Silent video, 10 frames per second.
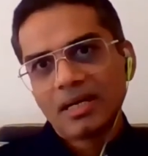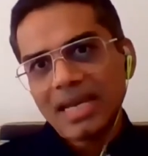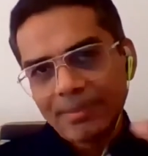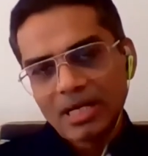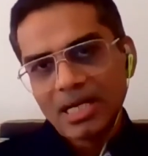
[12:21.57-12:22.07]

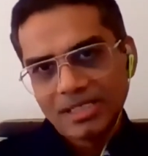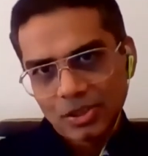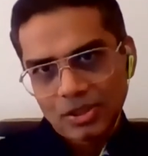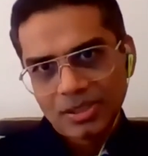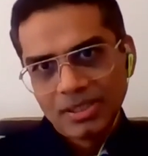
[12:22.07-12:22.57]
capitalize
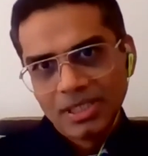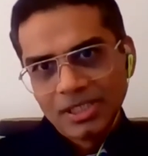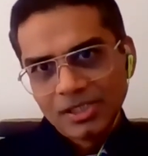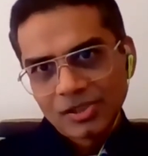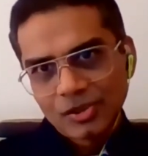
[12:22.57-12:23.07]
on.
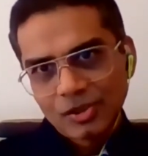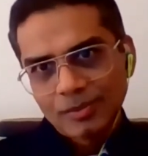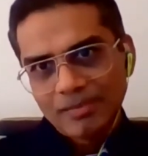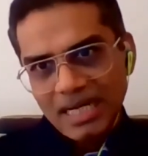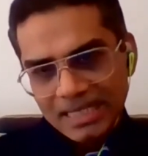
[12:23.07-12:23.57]

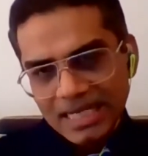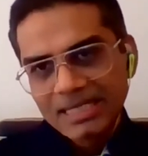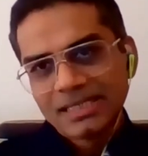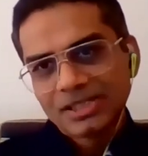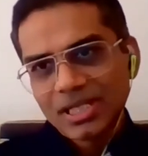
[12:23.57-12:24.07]
So
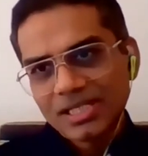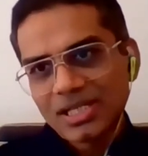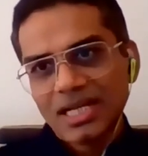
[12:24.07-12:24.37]
at this stage,